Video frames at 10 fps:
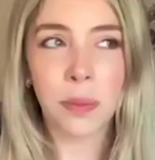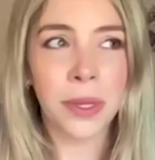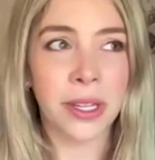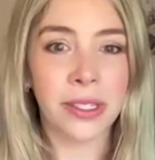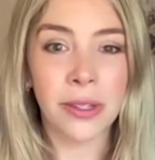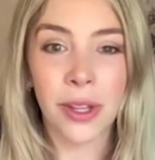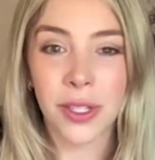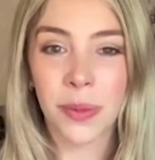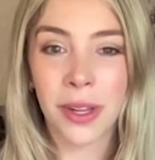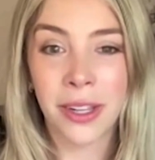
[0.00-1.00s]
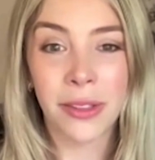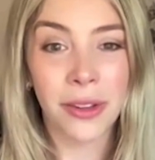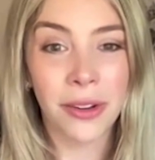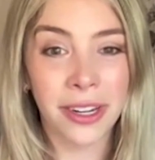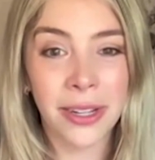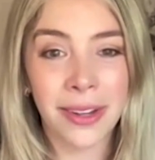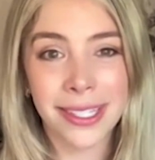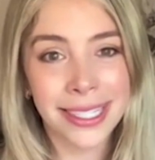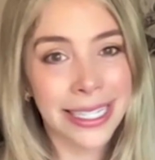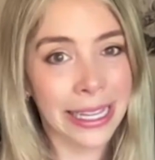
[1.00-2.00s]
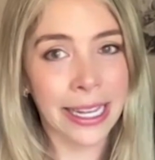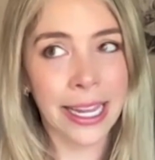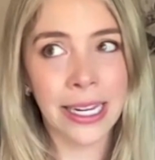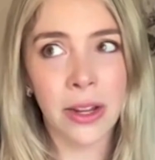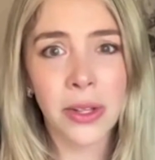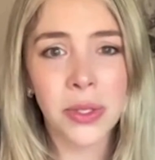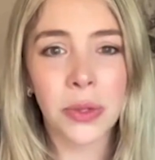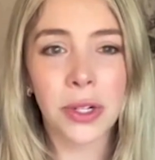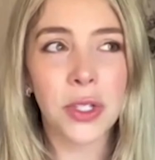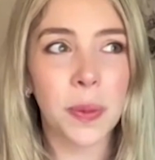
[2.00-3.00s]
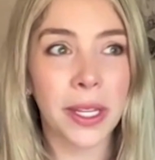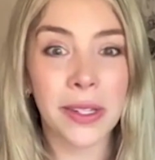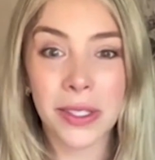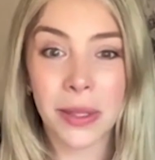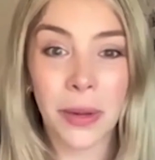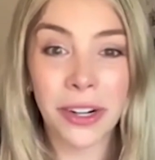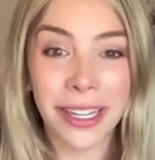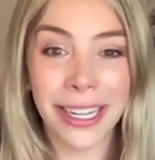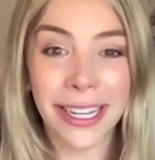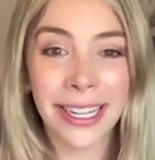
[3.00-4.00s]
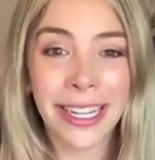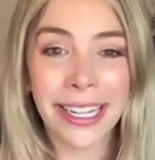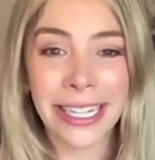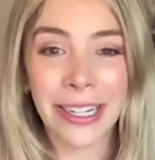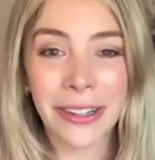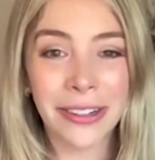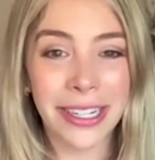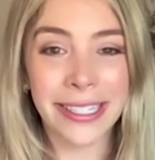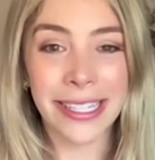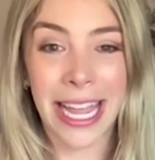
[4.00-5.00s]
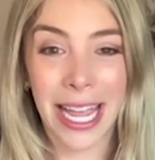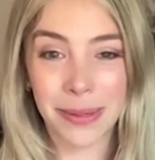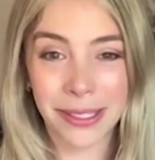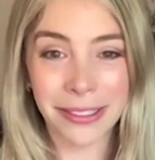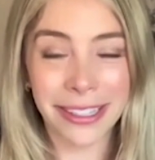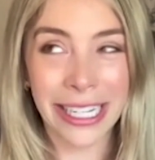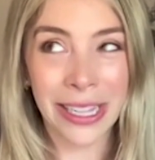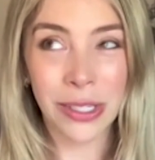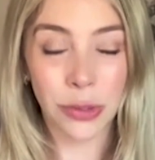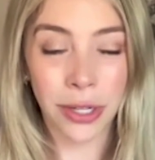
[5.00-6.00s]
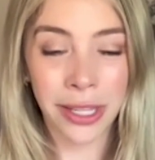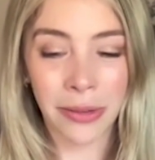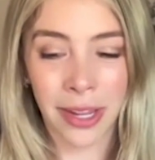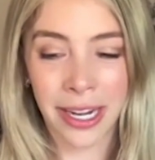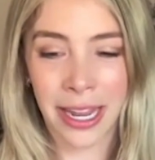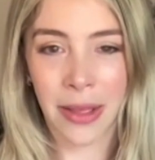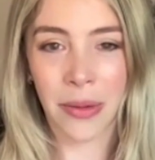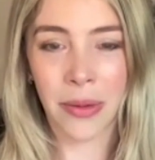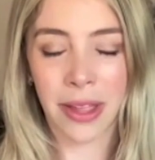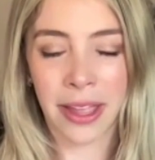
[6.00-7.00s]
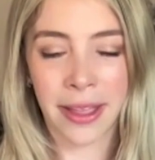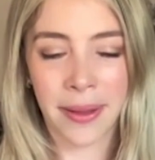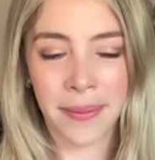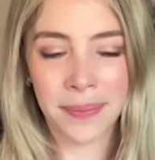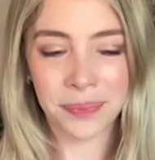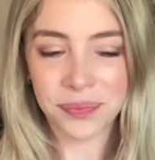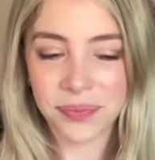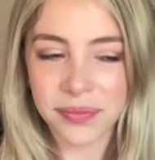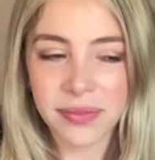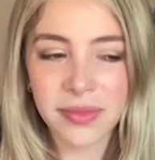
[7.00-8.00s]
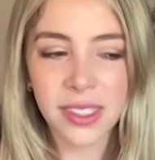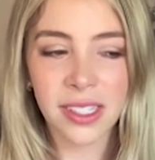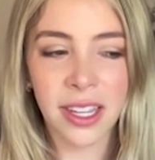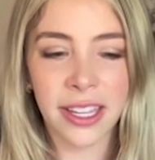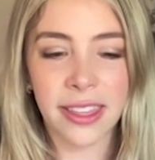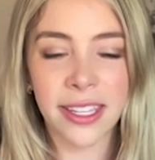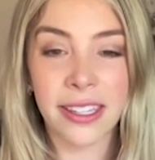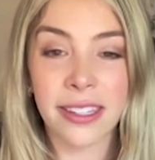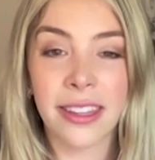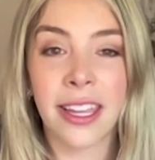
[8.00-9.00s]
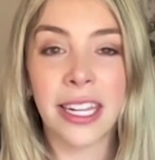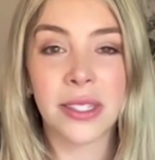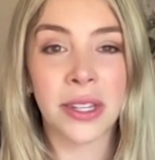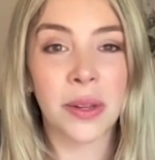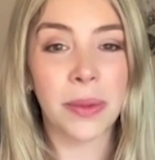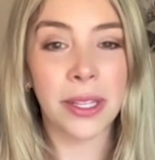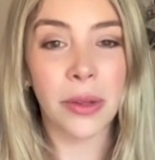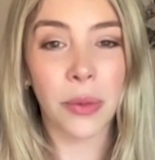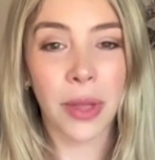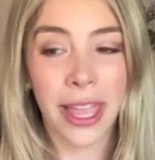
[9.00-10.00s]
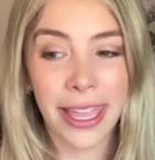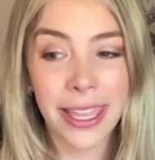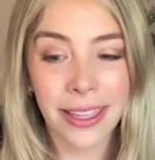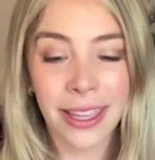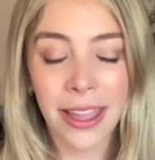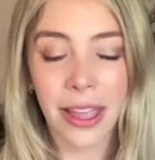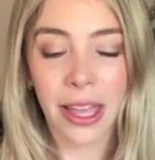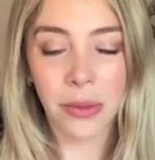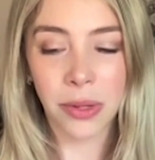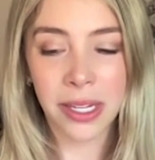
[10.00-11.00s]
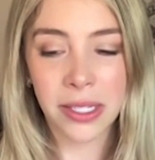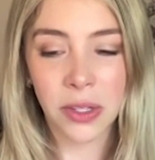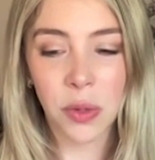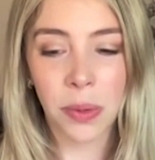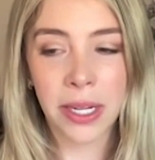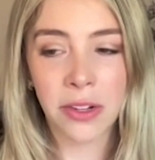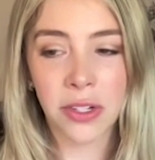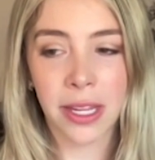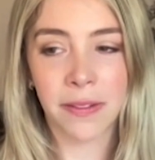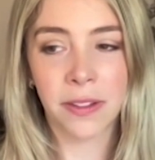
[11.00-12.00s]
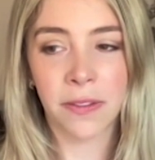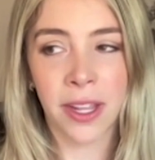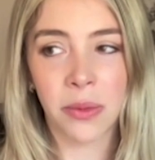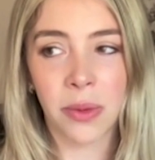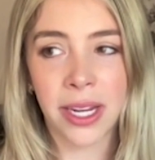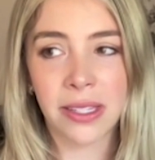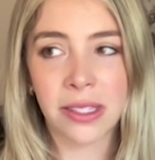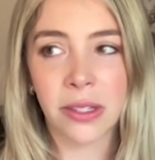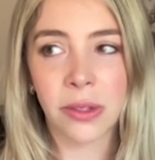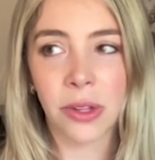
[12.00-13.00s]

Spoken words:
because you lost money on Luna and UST, like I did also, or just because the market, is absolutely in the toilet right now. I think that it's going to be okay. I really do. But you just have to find ways to